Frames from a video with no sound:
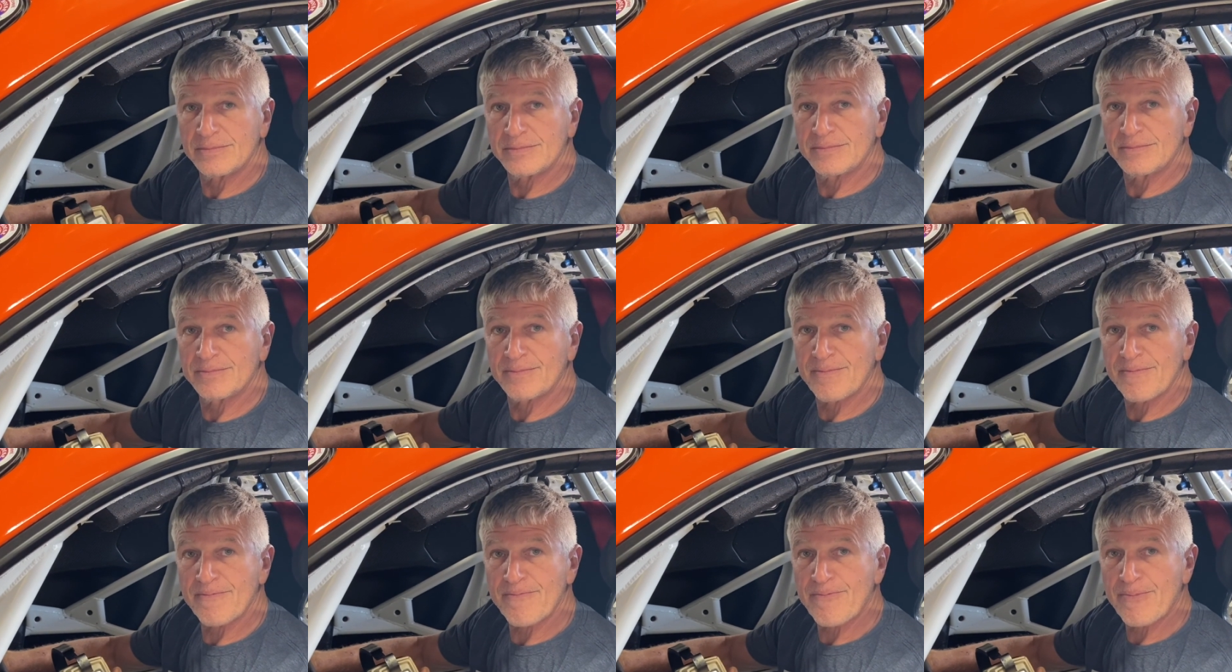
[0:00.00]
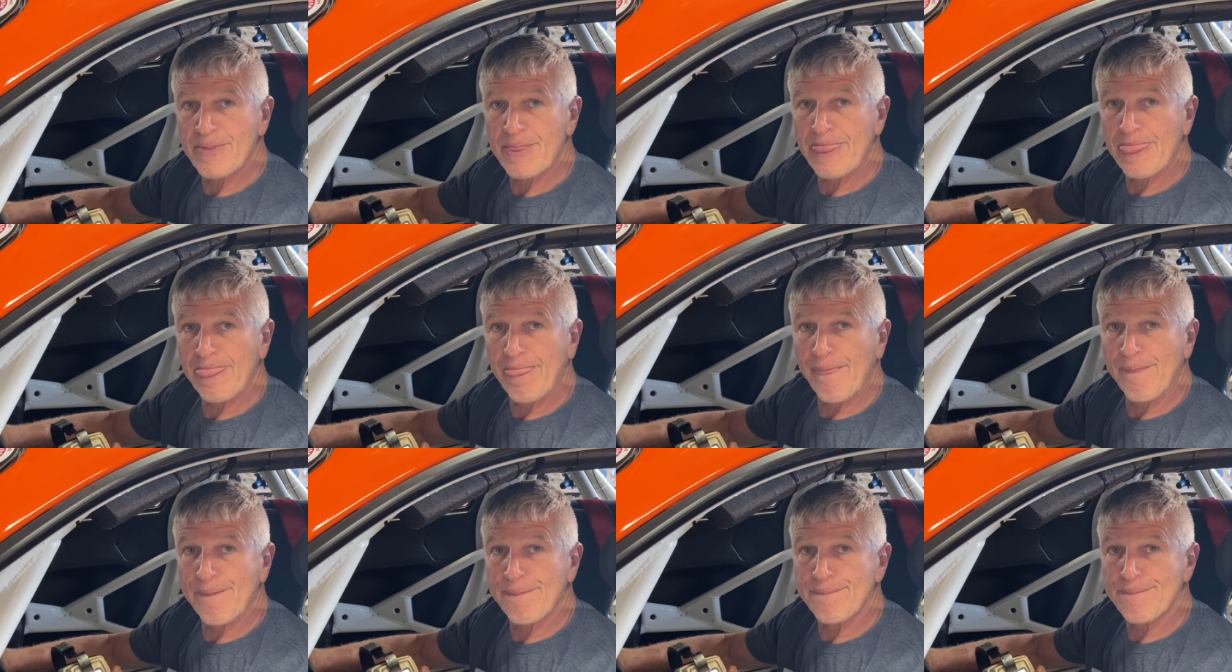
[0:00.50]
this is the
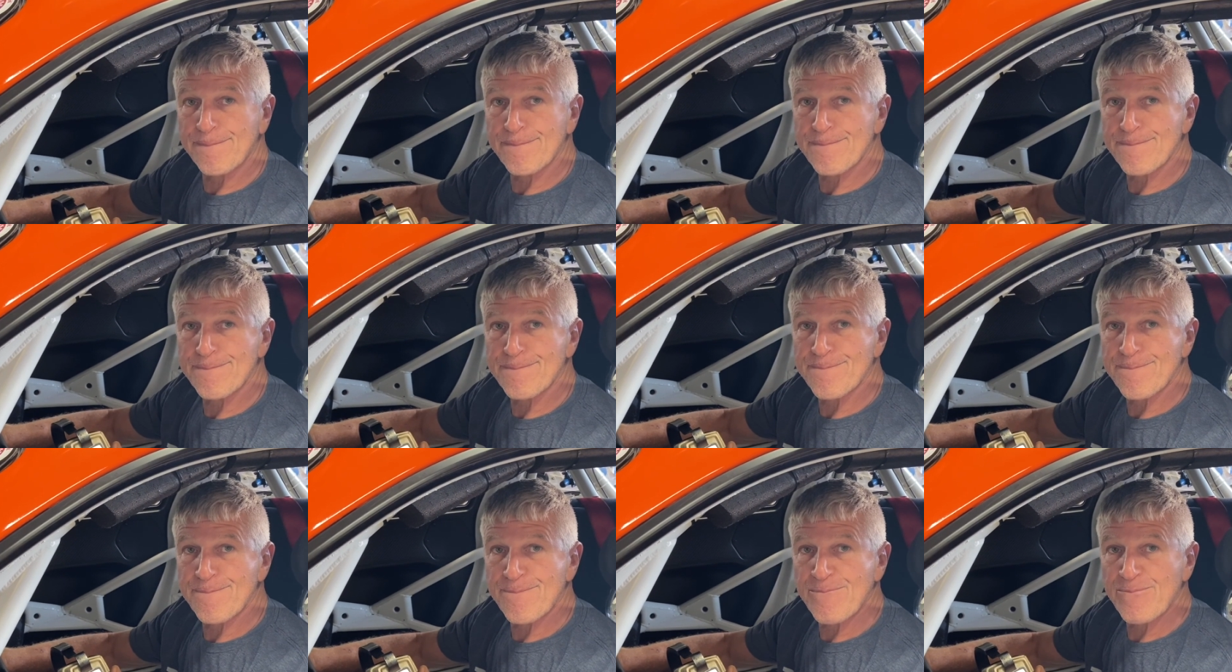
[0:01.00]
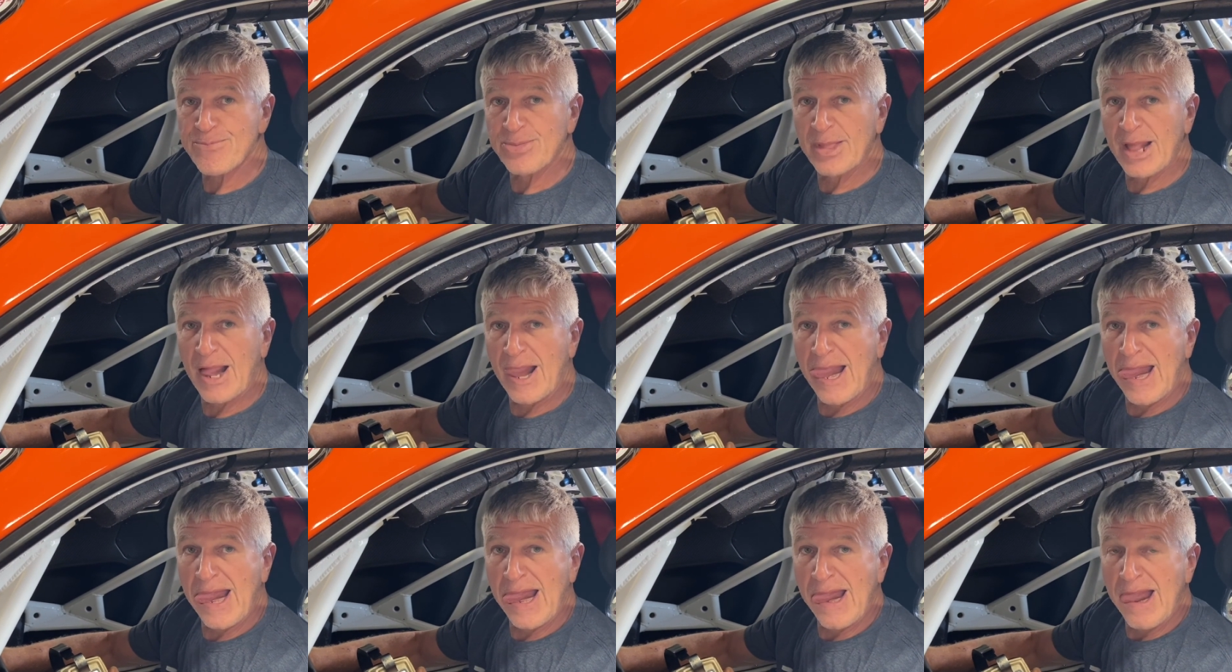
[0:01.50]
Metzger engine,
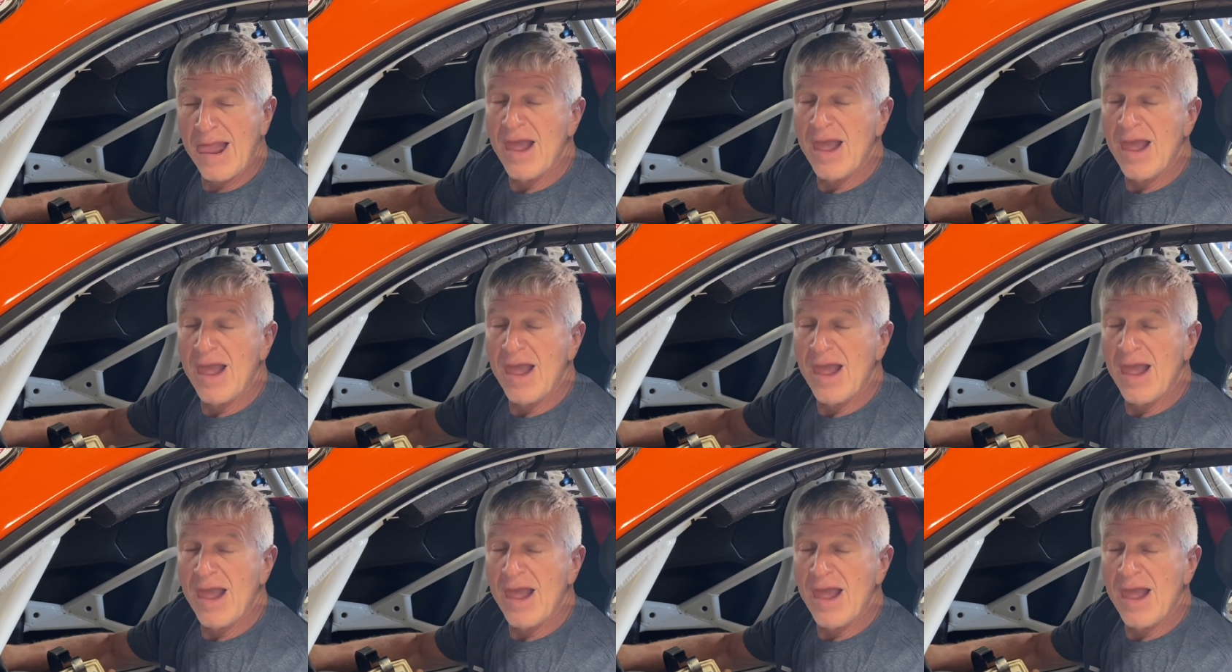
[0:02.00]
correct?